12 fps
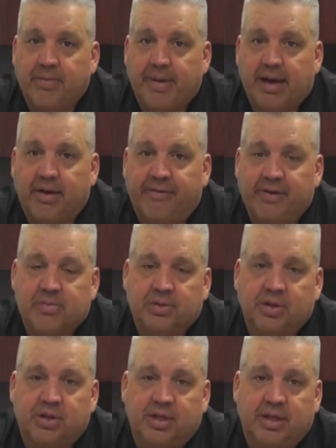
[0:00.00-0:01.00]
the battlefield
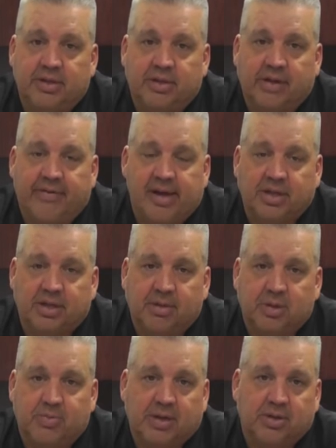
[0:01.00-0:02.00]
position and took advantage of
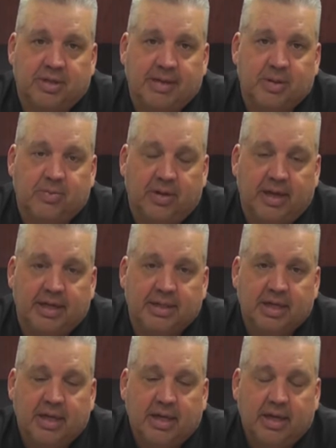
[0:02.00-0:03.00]
some special teams
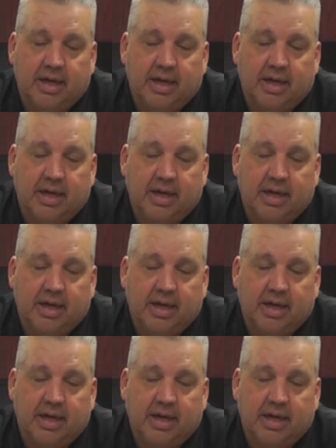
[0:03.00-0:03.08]
plays